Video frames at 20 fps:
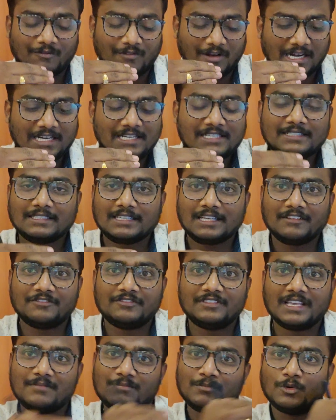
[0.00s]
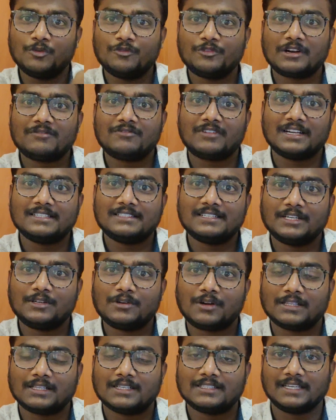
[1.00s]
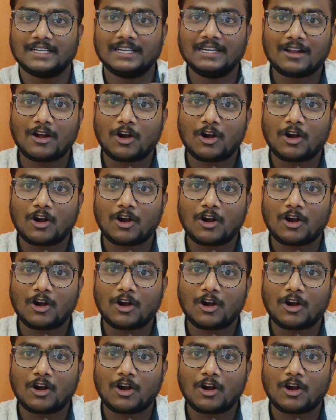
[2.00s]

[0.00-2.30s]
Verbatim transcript: once if they move from one seat to other seat